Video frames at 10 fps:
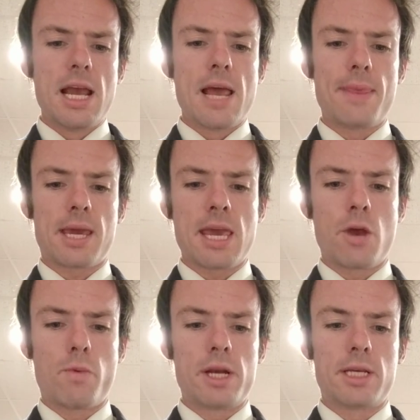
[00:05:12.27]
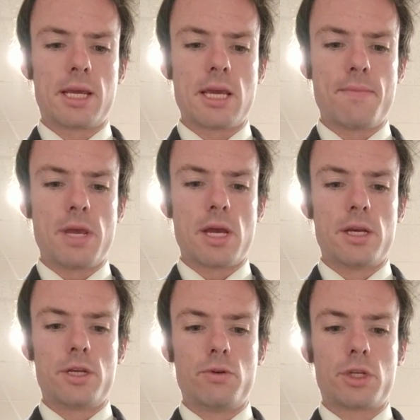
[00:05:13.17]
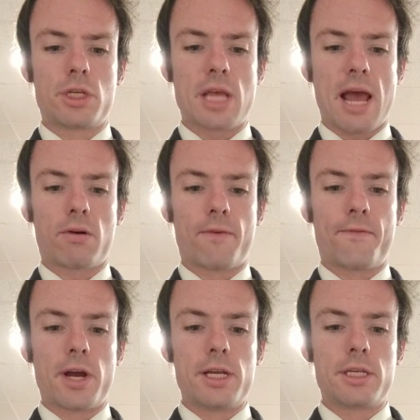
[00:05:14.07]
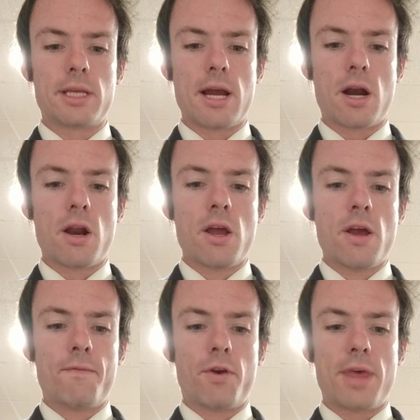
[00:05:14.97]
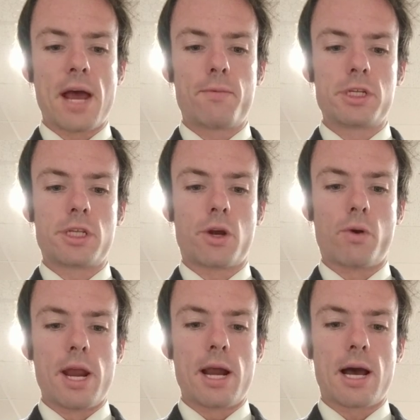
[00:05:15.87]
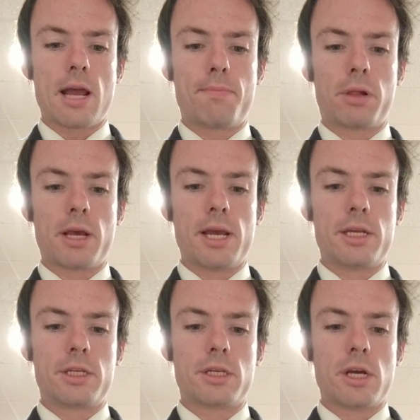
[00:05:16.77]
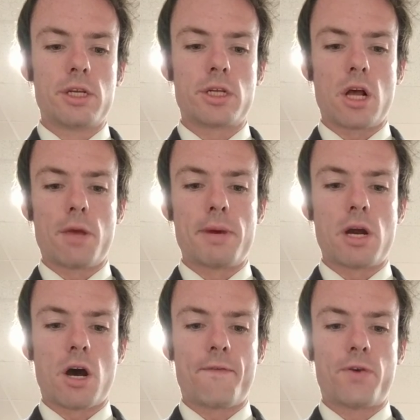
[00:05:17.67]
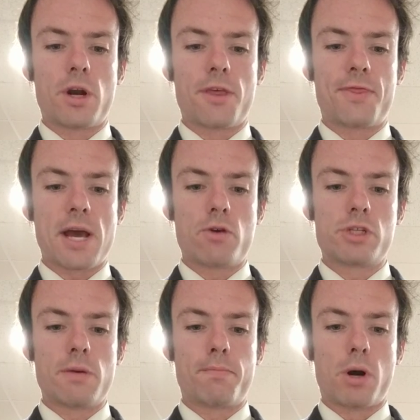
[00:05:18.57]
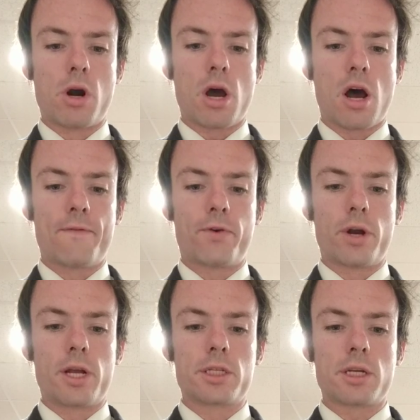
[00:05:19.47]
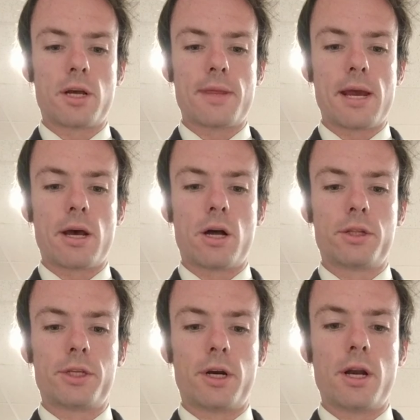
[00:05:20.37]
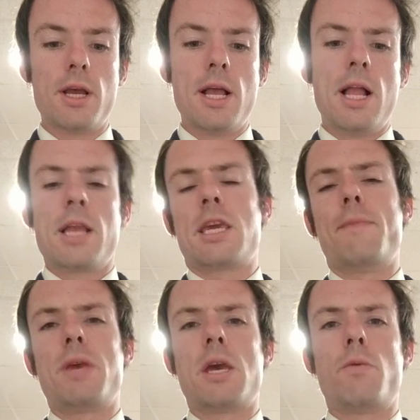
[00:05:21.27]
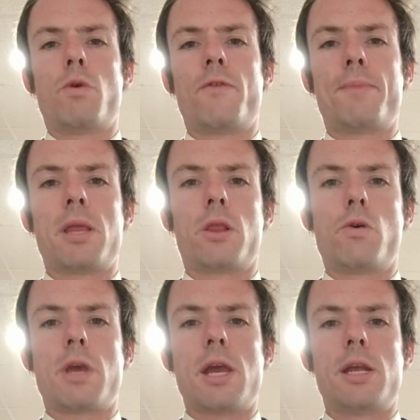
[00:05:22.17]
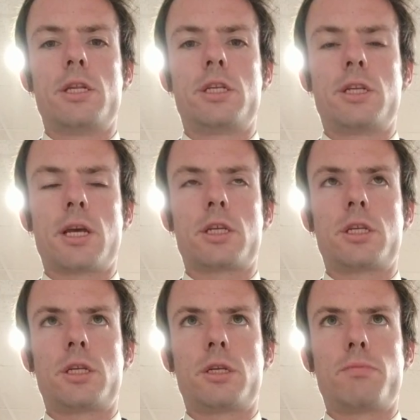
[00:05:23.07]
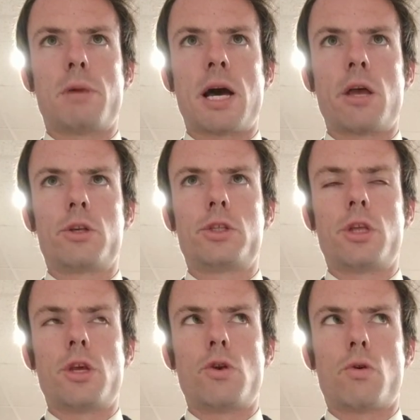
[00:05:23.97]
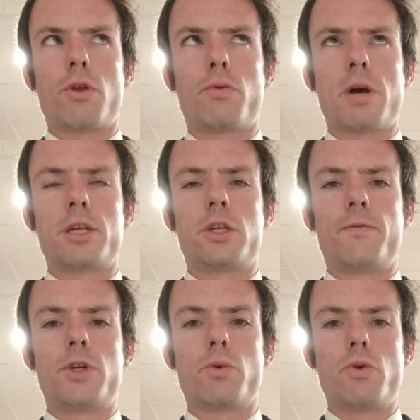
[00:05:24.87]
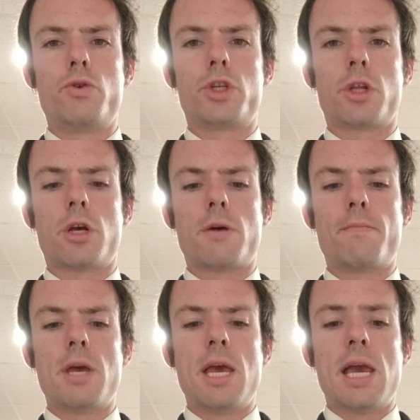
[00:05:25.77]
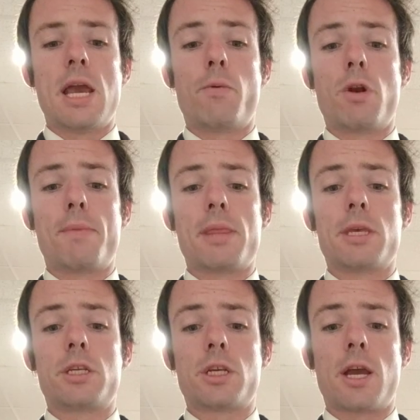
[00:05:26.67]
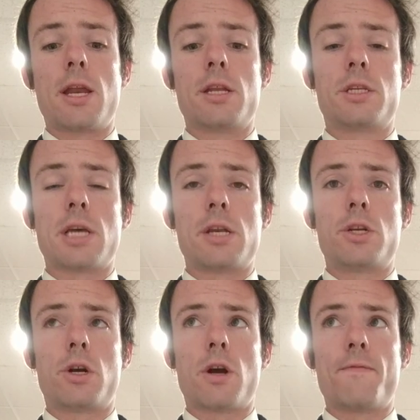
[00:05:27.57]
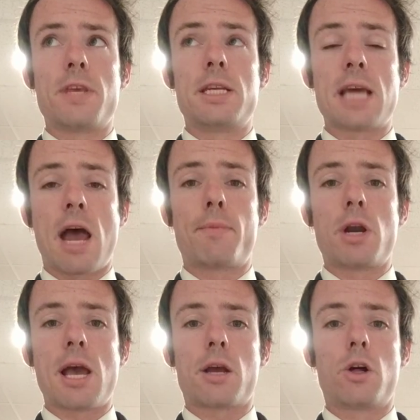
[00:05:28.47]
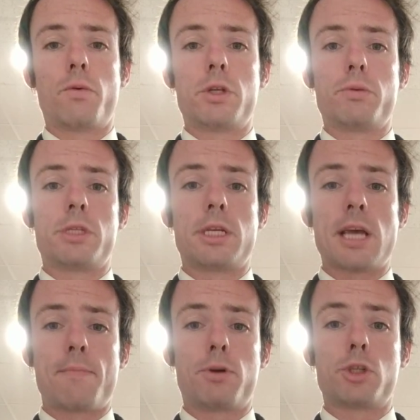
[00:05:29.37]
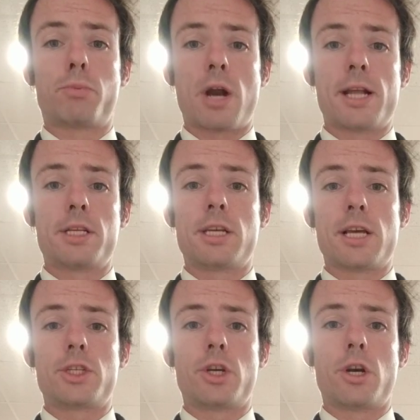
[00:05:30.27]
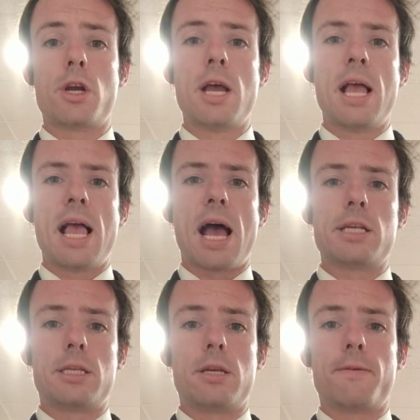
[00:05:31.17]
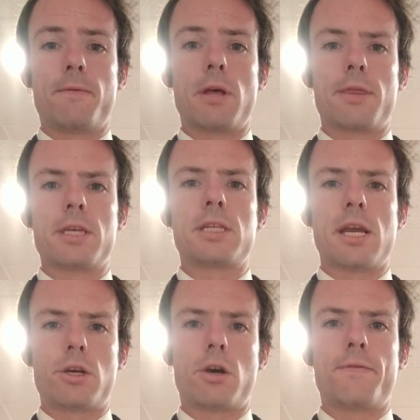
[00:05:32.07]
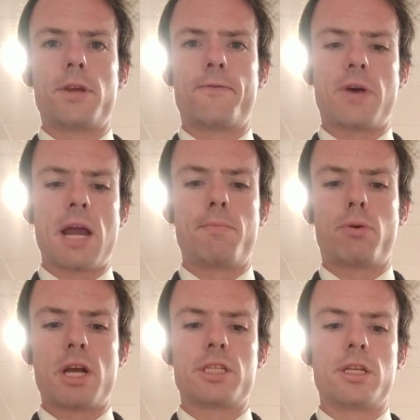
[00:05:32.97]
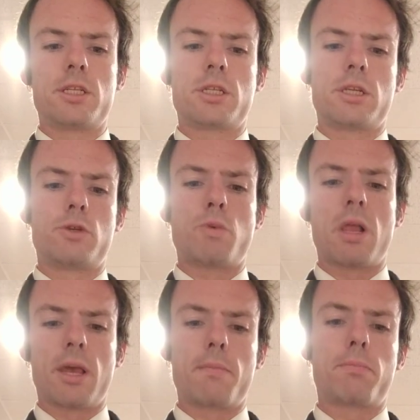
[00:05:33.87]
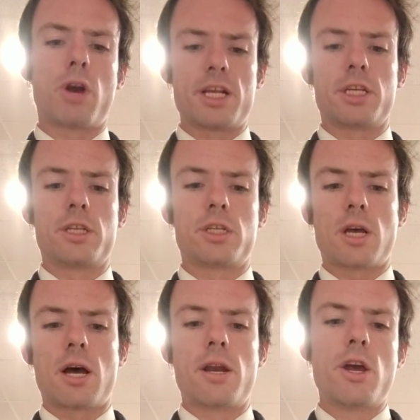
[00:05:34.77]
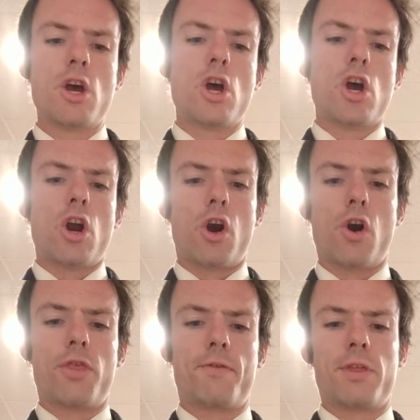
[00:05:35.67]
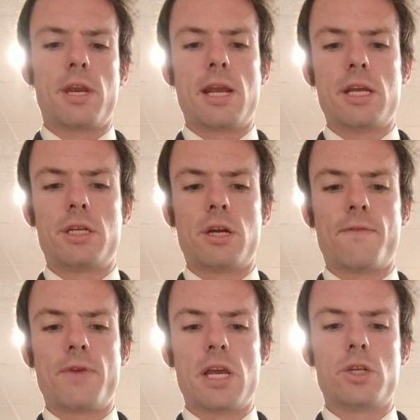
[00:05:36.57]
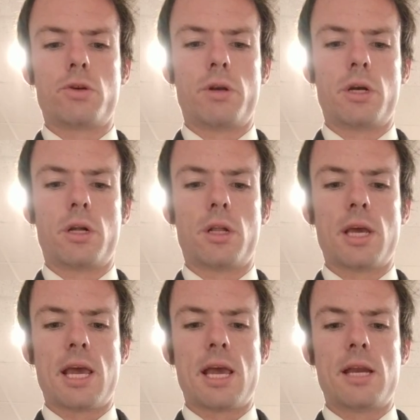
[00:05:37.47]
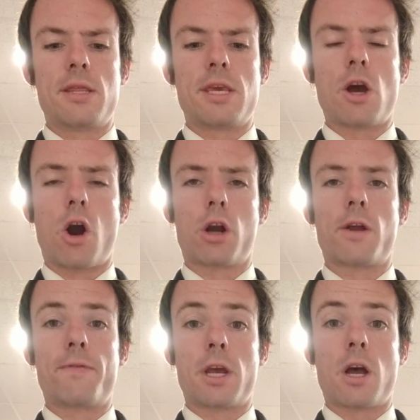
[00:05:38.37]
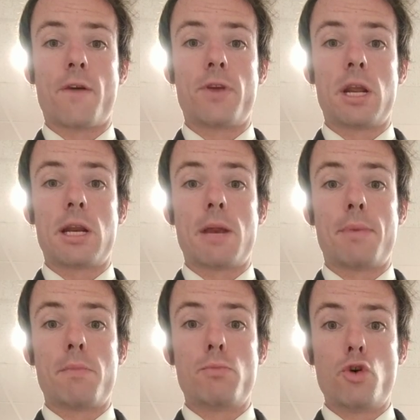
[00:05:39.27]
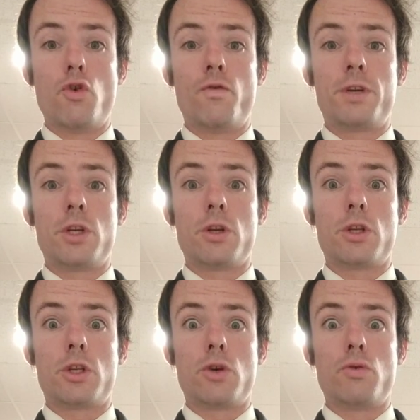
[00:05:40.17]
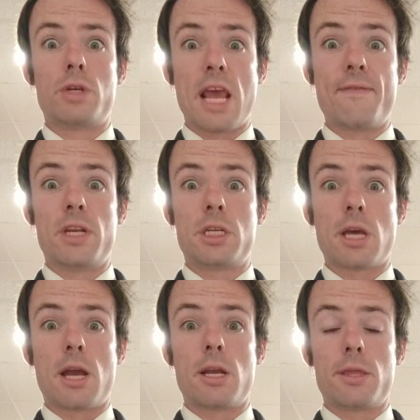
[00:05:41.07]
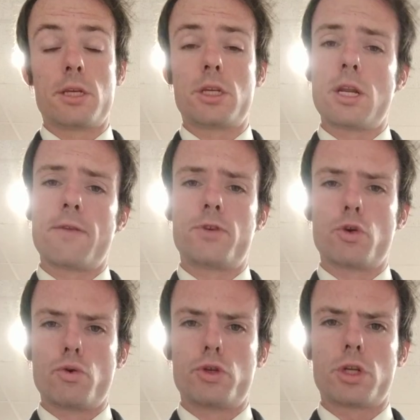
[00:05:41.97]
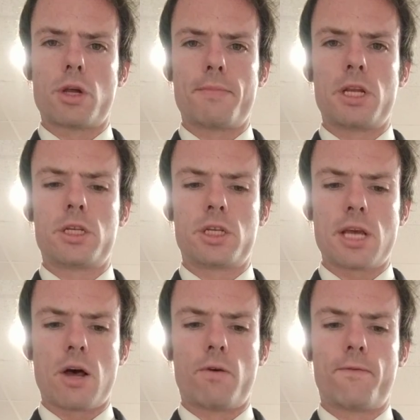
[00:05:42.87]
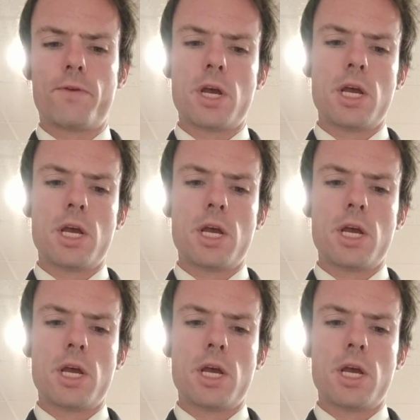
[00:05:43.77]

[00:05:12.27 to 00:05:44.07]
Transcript: And the king went to Gibeon to sacrifice there, for that was the great high place. Solomon offered 1,000 burnt offerings on that altar. Gibeon would have been located 6 miles to the northwest of Jerusalem, and it would have been the site and center of the tabernacle, which was the temple's predecessor, as the center of the divine presence, dwelling presence on earth for the nation of Israel. And the Ark of the Covenant had been moved to David's tent in the city of Jerusalem itself.